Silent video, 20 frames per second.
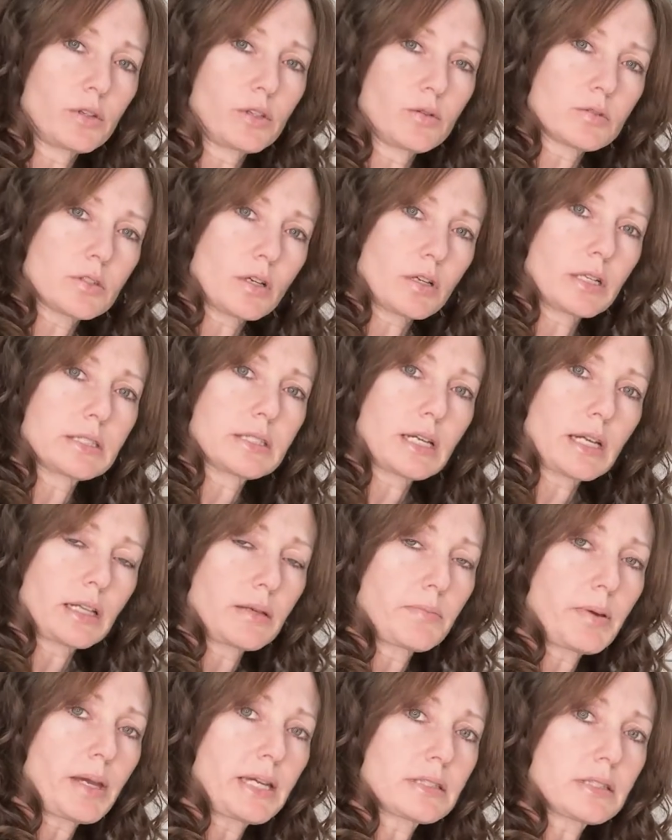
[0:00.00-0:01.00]
use on a
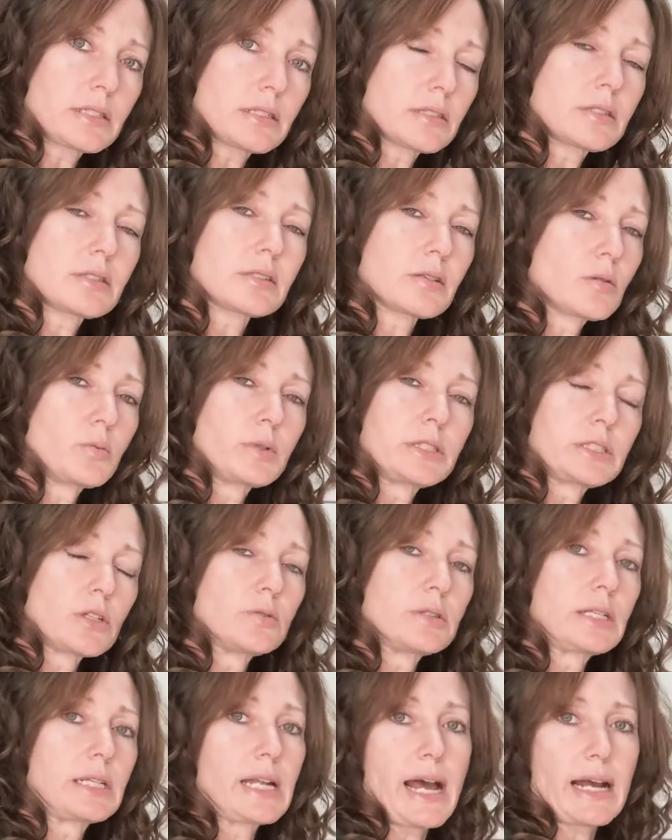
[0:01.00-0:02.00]
daily basis, so we
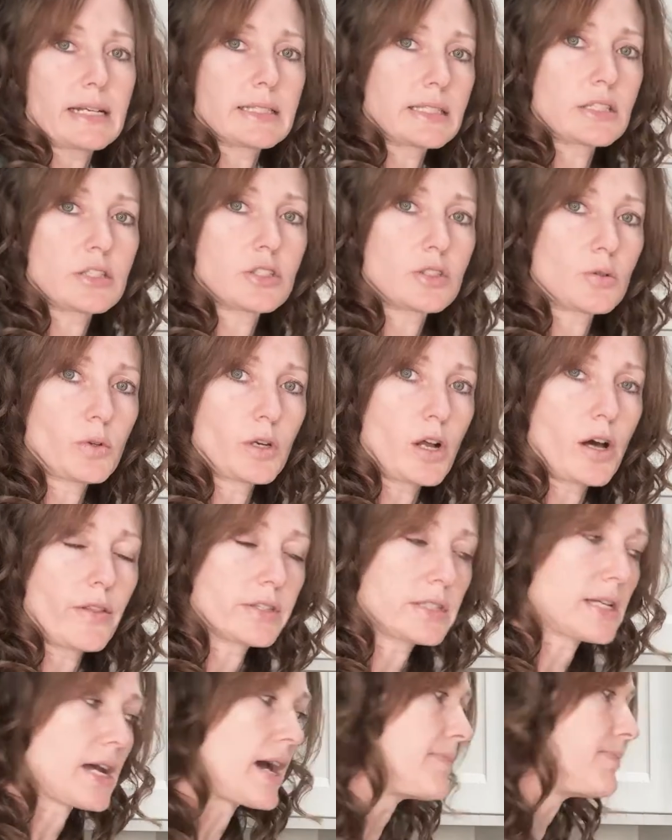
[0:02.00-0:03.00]
don't need access to it all
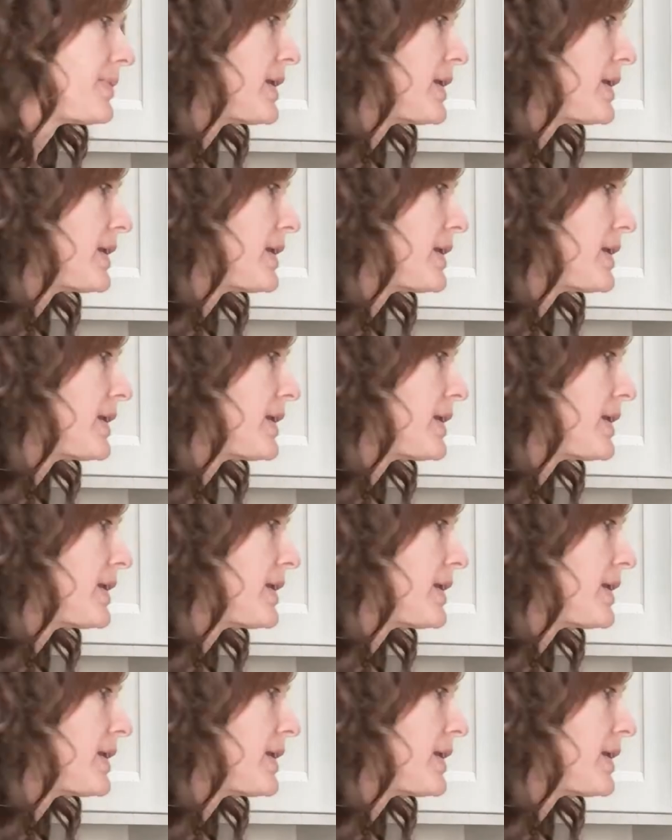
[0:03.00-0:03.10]
the time.